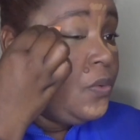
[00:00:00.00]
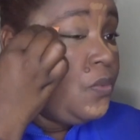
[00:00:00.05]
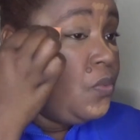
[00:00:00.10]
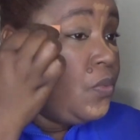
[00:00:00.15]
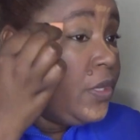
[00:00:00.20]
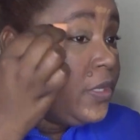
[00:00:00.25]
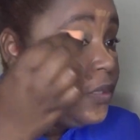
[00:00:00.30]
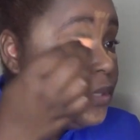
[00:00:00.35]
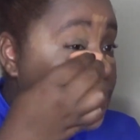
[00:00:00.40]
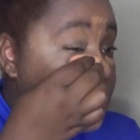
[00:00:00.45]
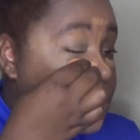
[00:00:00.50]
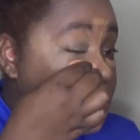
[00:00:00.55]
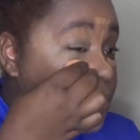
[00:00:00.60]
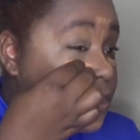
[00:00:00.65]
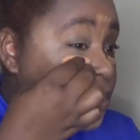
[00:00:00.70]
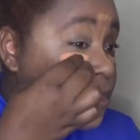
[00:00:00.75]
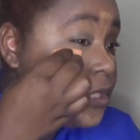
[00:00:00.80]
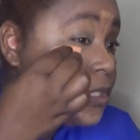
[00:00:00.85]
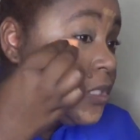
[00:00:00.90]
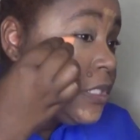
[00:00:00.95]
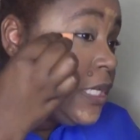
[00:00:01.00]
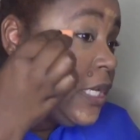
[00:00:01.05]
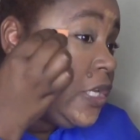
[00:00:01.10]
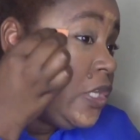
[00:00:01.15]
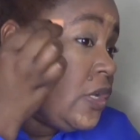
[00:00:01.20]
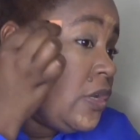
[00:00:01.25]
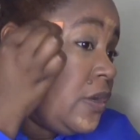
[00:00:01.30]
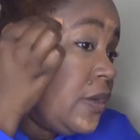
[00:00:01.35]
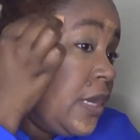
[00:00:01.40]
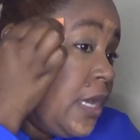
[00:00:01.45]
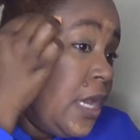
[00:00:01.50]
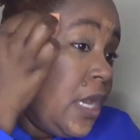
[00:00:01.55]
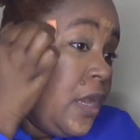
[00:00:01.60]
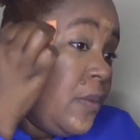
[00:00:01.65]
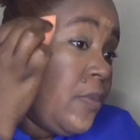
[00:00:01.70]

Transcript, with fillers: with this concealer.